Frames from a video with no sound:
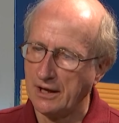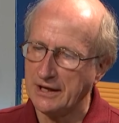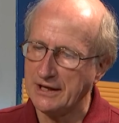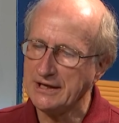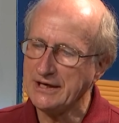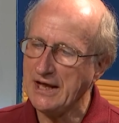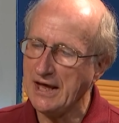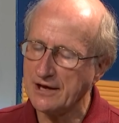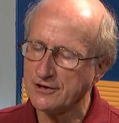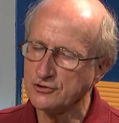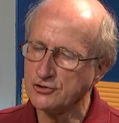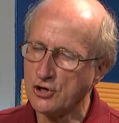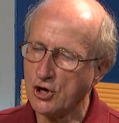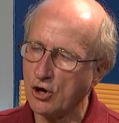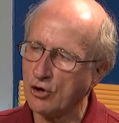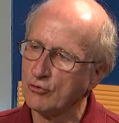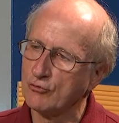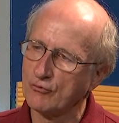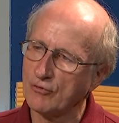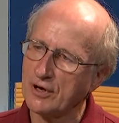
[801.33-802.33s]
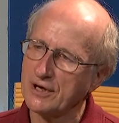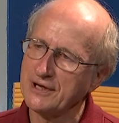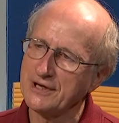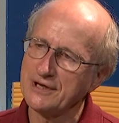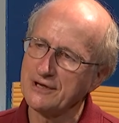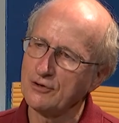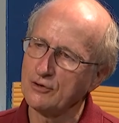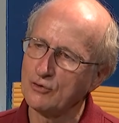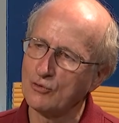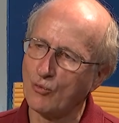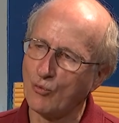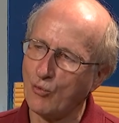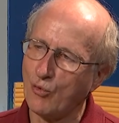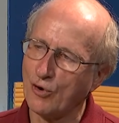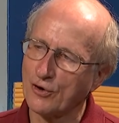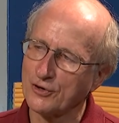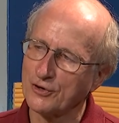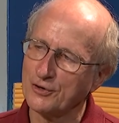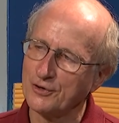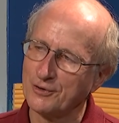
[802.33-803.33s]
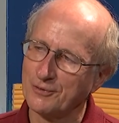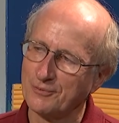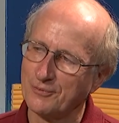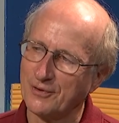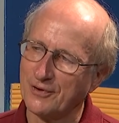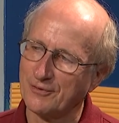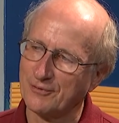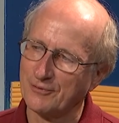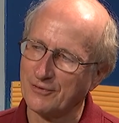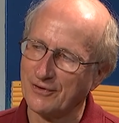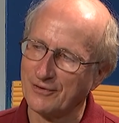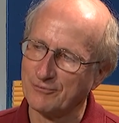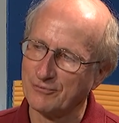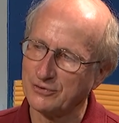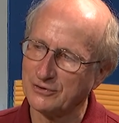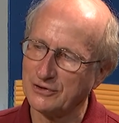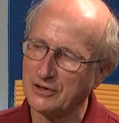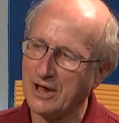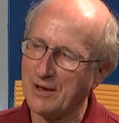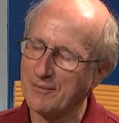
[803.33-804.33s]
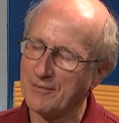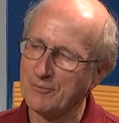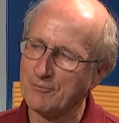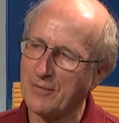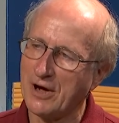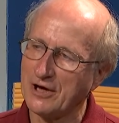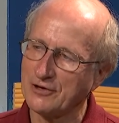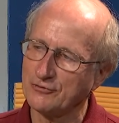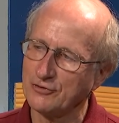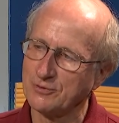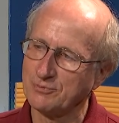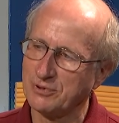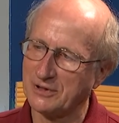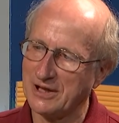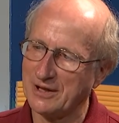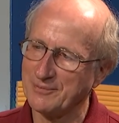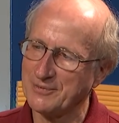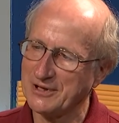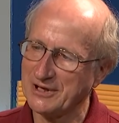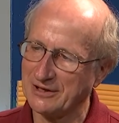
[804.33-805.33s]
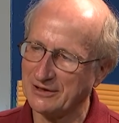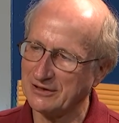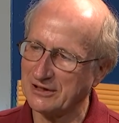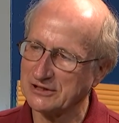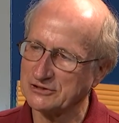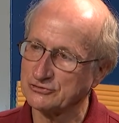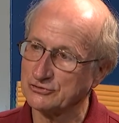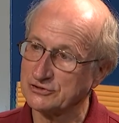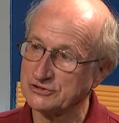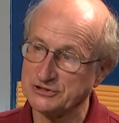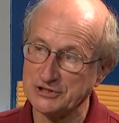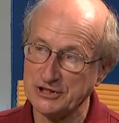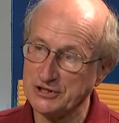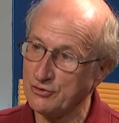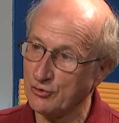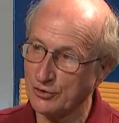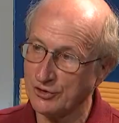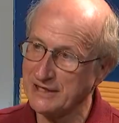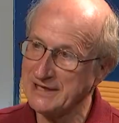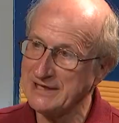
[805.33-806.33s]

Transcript: it had no running water, plumb, modern plumbing, electricity, or